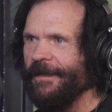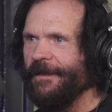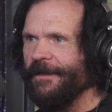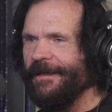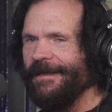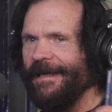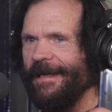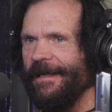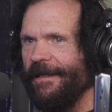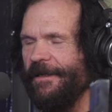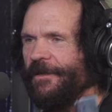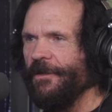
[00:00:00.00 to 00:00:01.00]
Yeah. And in
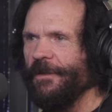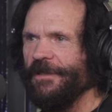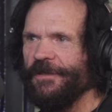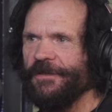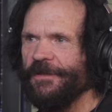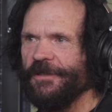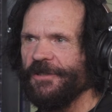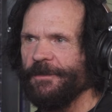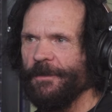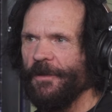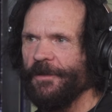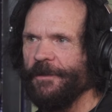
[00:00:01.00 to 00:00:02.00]
82, it just
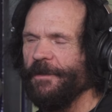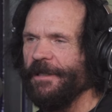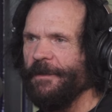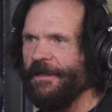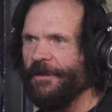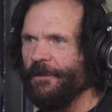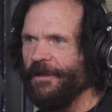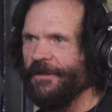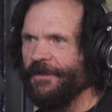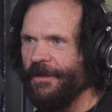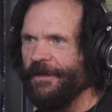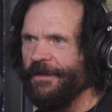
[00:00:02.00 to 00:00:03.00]
exploded when they made the
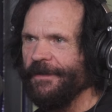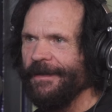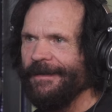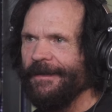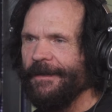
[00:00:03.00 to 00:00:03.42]
World Series.